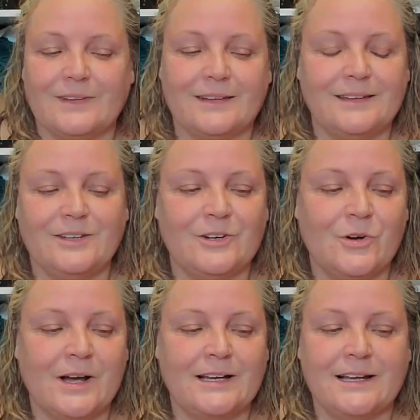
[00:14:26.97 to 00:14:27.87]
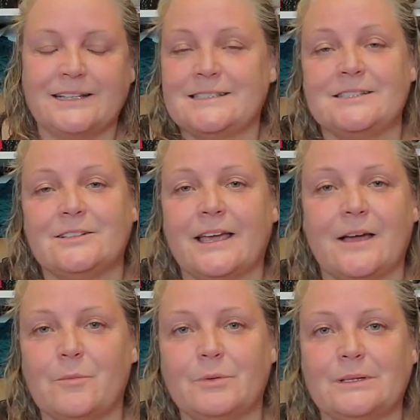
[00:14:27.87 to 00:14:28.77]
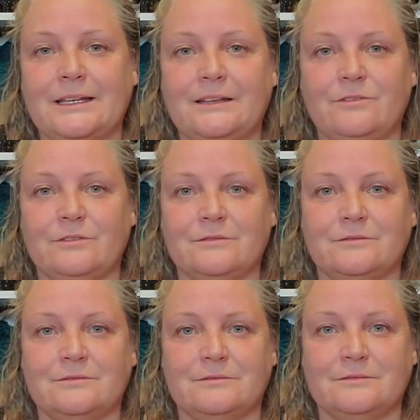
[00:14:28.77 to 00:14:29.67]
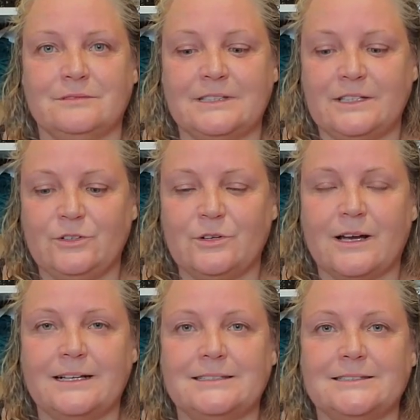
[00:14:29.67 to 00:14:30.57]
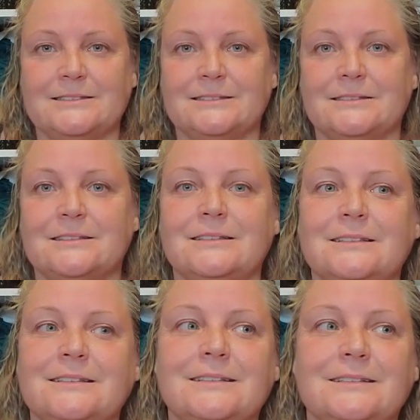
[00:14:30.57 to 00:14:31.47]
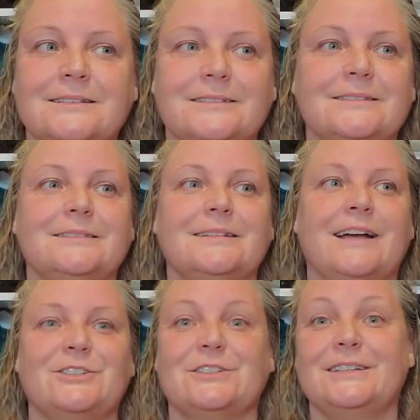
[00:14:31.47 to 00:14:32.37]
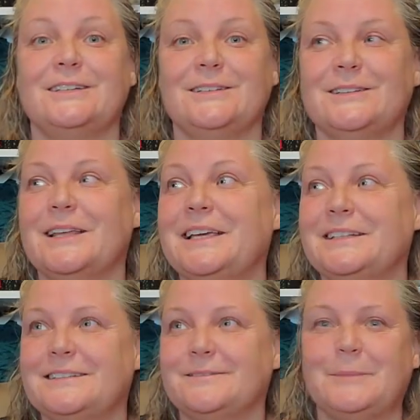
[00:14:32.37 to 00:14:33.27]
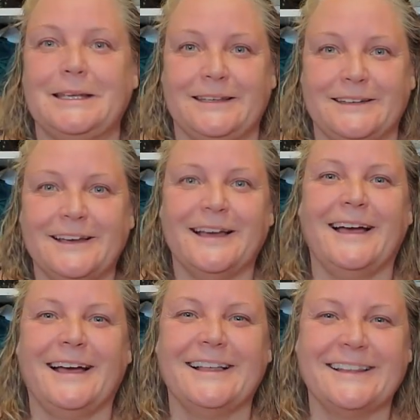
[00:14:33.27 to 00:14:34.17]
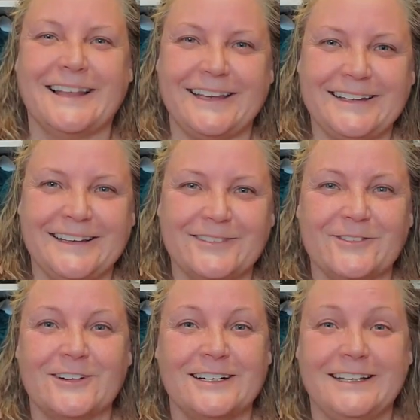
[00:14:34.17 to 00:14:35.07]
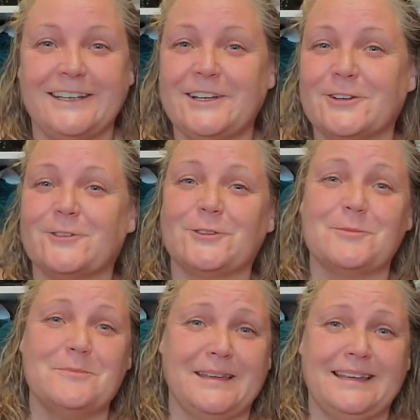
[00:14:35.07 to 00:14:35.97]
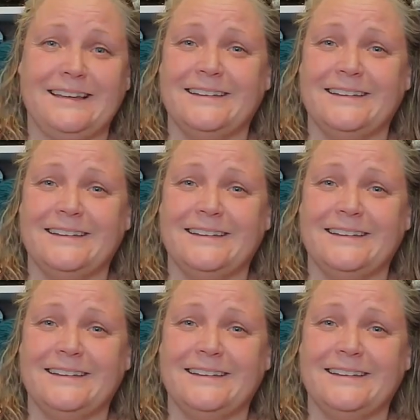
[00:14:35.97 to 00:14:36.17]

you know, I, I still can't believe that you guys actually like me, and want to hear from me